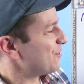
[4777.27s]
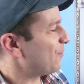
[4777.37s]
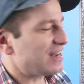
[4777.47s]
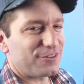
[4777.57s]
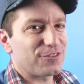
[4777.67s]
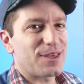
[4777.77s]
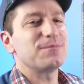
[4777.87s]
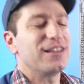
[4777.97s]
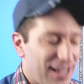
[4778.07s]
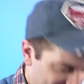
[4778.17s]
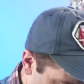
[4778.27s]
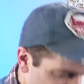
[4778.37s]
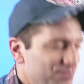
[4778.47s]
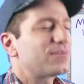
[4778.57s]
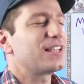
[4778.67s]
Waiting for them to like
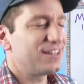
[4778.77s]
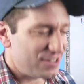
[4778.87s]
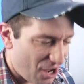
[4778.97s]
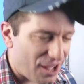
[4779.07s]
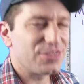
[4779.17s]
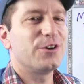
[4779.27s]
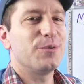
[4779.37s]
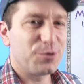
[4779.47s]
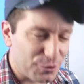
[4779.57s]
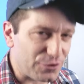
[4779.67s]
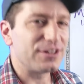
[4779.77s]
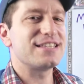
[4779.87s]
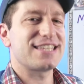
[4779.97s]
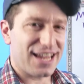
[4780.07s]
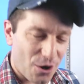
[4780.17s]
nod their approval
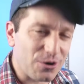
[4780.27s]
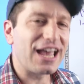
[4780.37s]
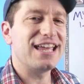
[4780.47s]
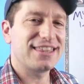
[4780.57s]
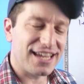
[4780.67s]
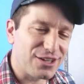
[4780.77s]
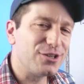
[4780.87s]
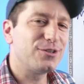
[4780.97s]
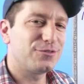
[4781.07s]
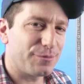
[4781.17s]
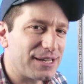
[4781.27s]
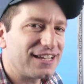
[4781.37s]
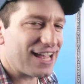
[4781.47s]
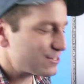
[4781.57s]
and say, okay, thank you for being